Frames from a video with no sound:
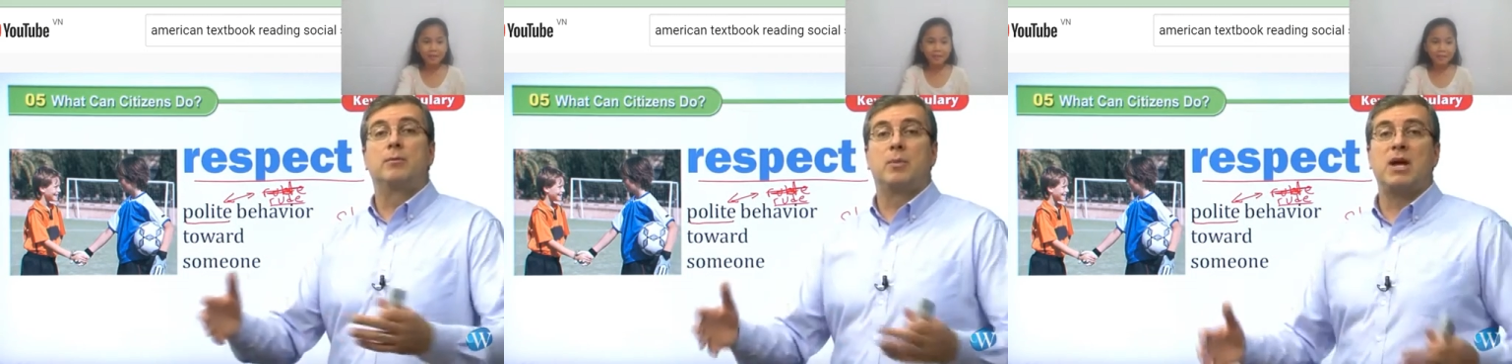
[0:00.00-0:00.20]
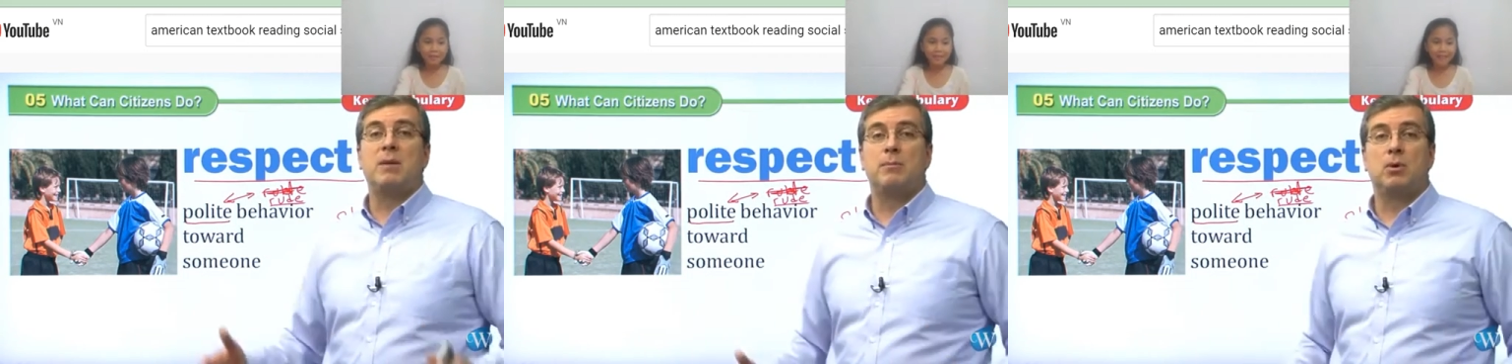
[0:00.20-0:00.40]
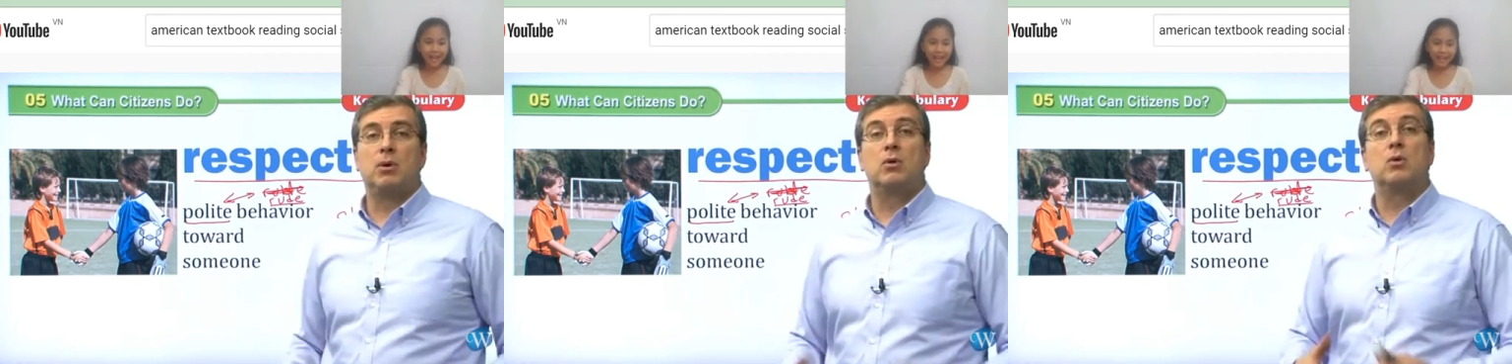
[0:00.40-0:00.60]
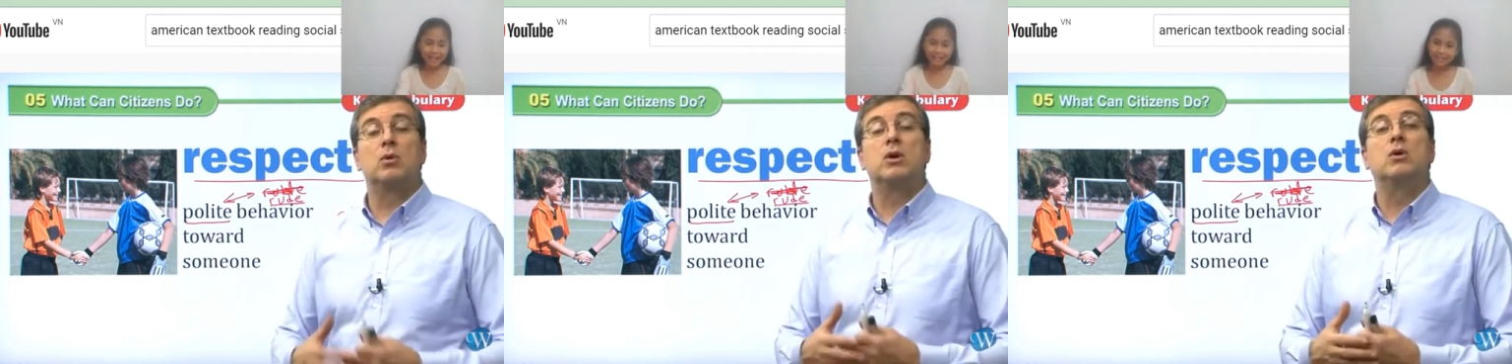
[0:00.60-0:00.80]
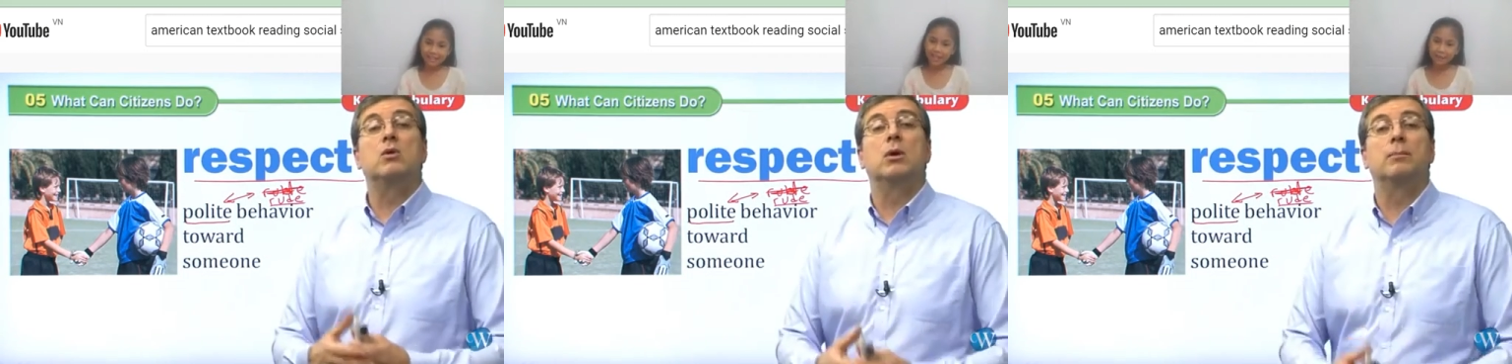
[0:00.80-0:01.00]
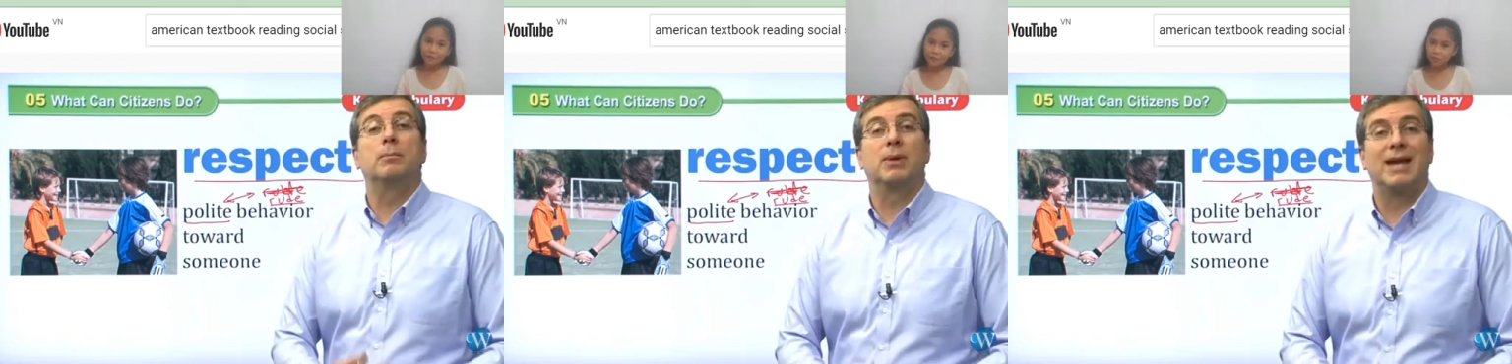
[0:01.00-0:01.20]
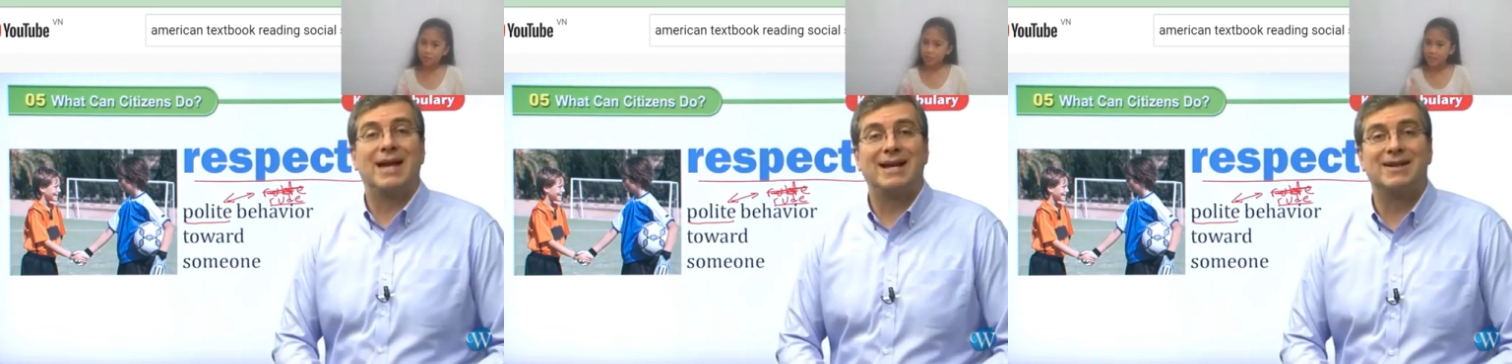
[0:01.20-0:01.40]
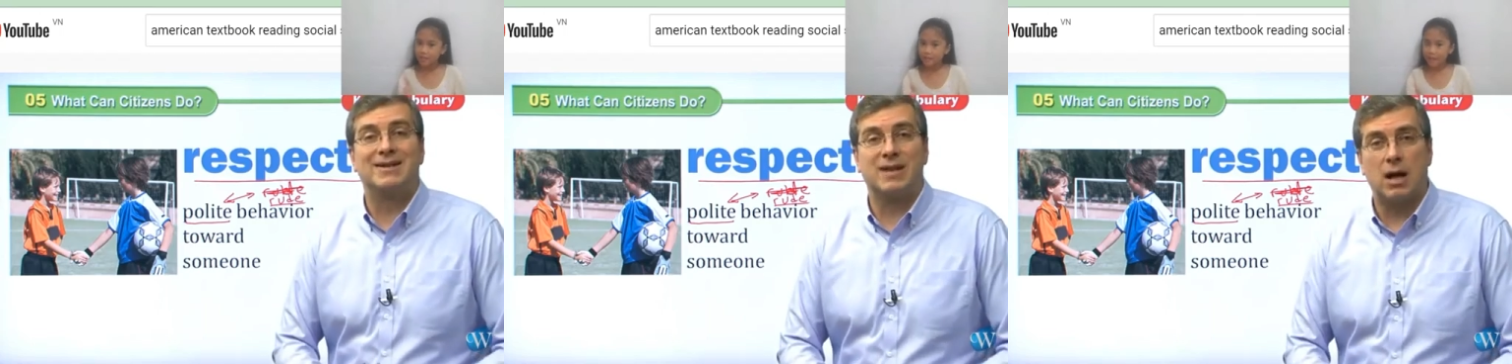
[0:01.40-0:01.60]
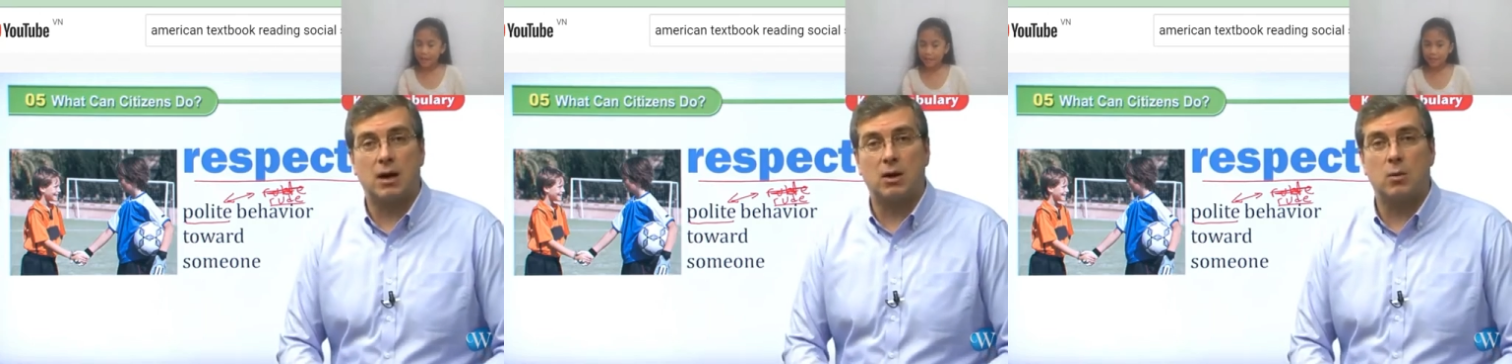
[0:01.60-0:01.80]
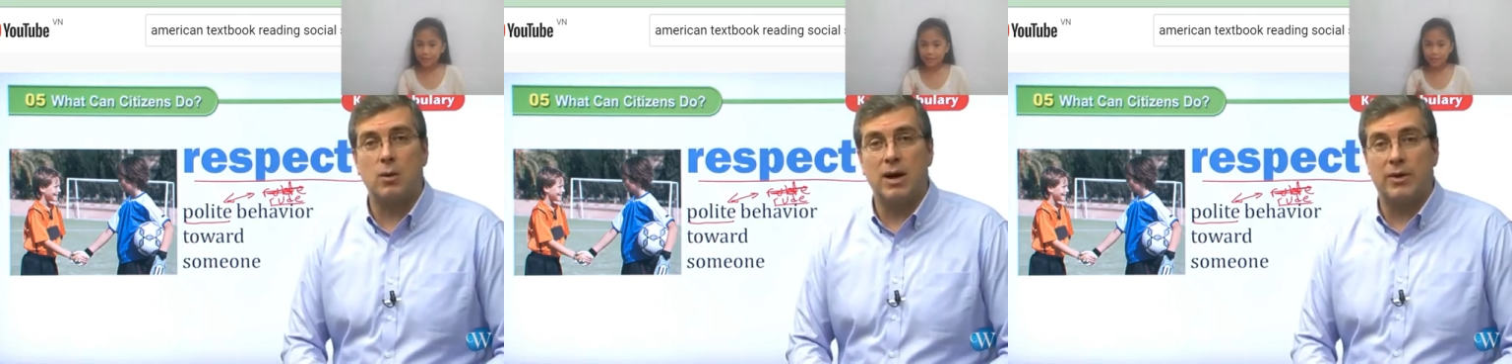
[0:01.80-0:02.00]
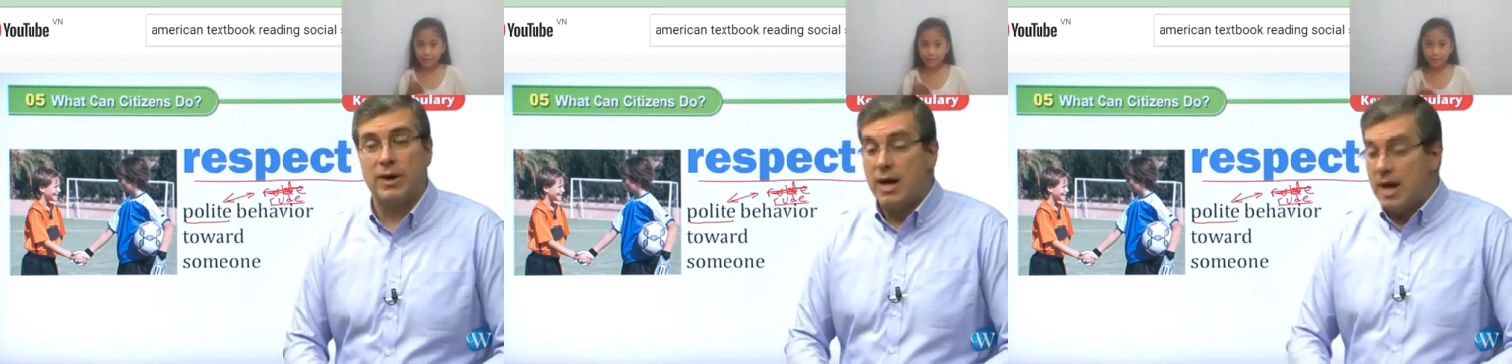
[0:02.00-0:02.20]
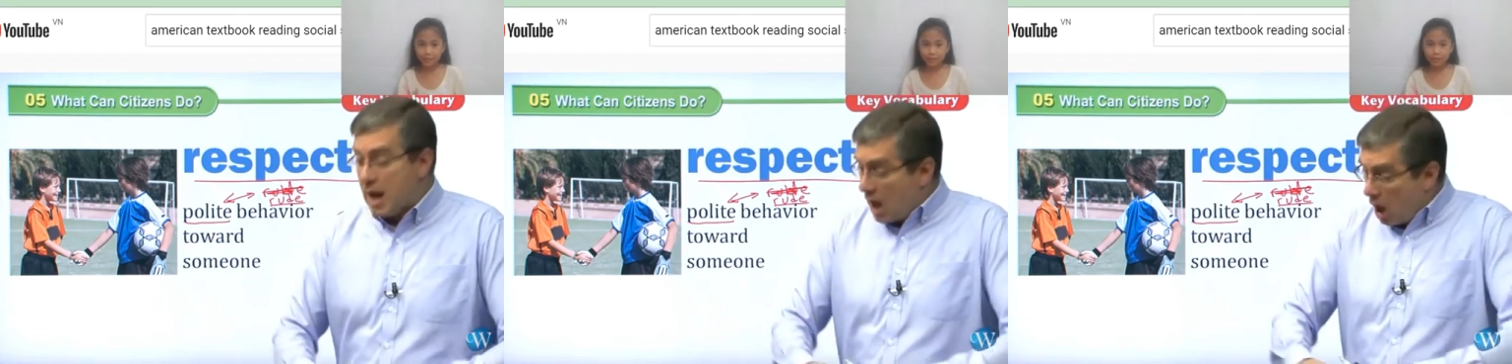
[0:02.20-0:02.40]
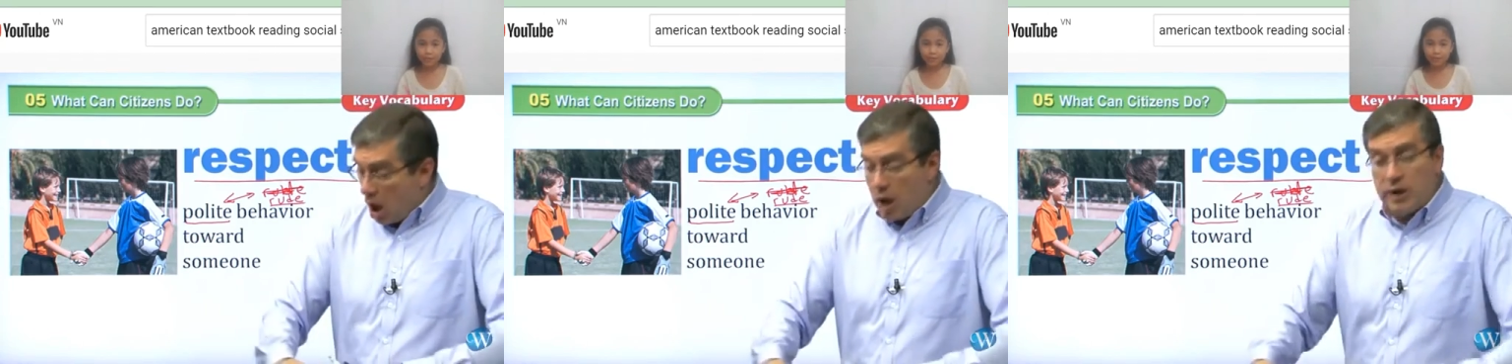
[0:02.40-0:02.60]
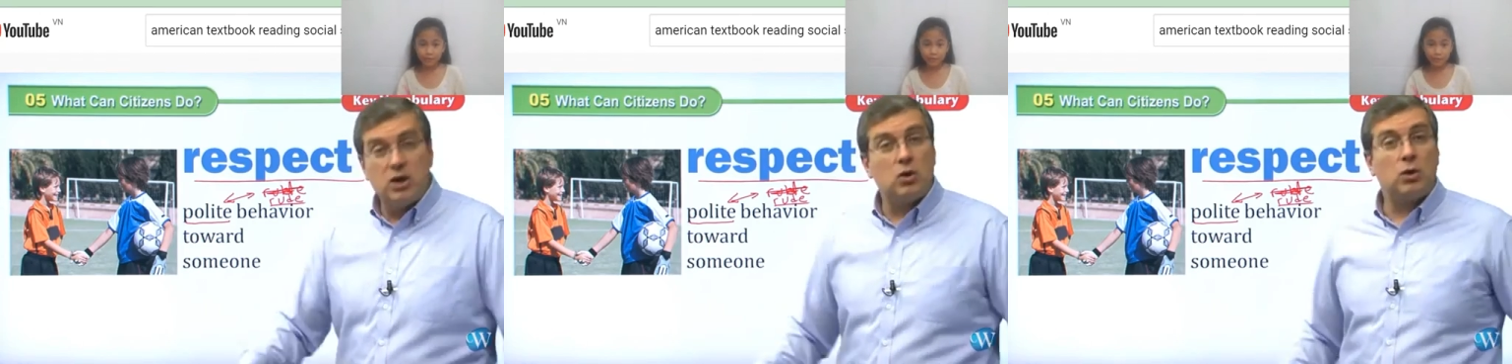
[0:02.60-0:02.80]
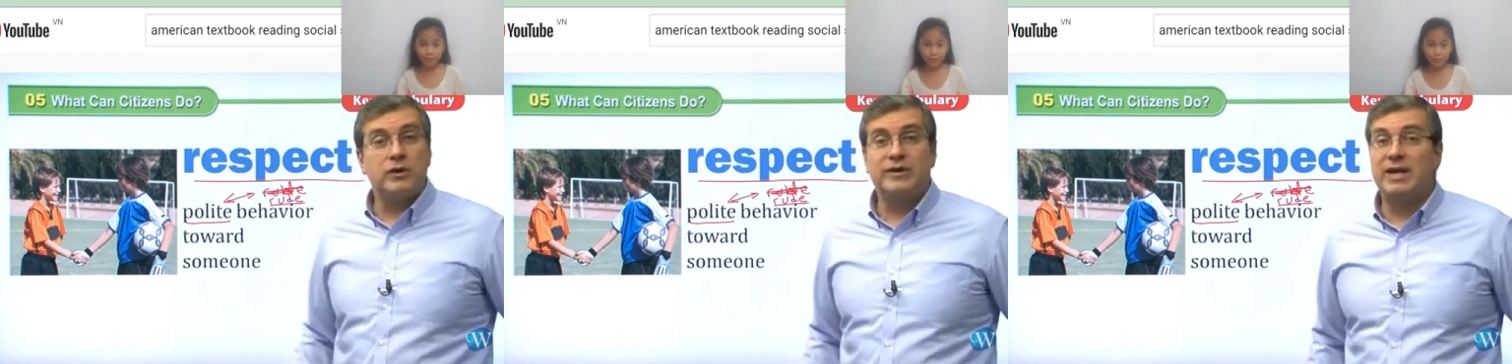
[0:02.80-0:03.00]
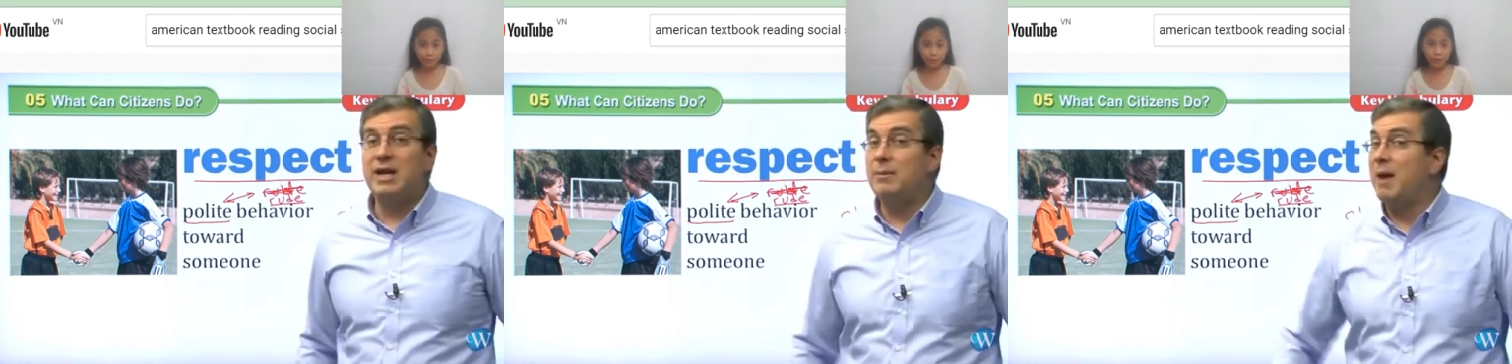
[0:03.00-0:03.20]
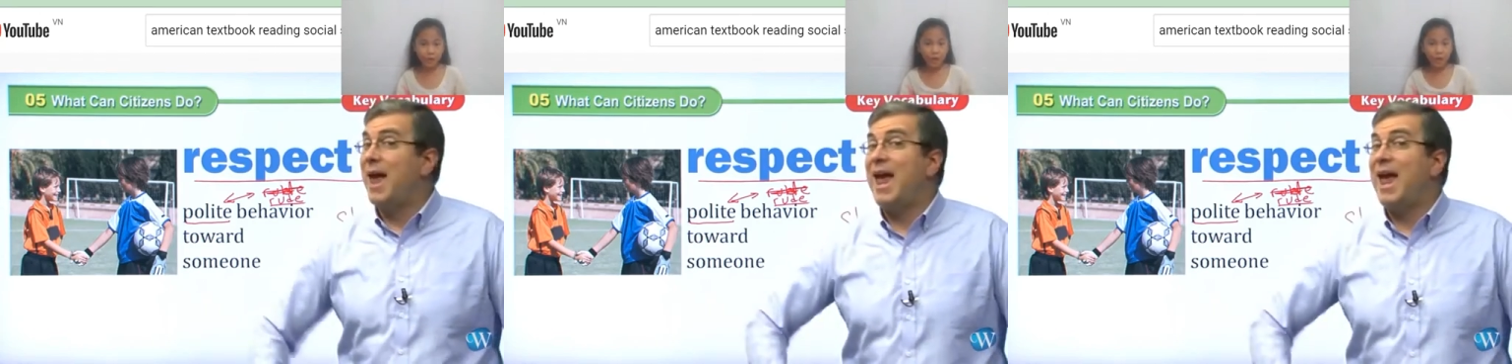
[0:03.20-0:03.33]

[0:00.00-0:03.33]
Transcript: they'll be like there was respect to you too.